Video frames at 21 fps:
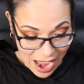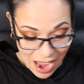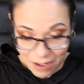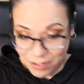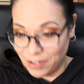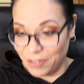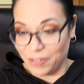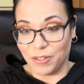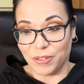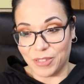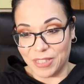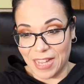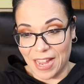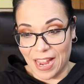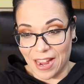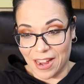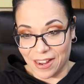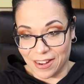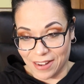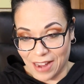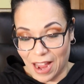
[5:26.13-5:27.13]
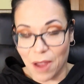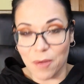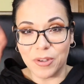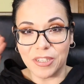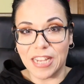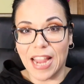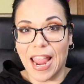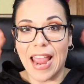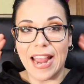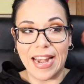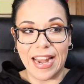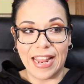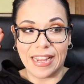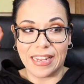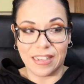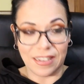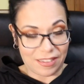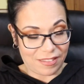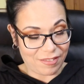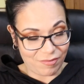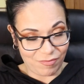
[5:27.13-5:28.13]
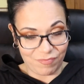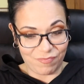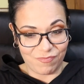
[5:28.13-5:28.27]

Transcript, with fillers: I don't even know what to say. I wish I had like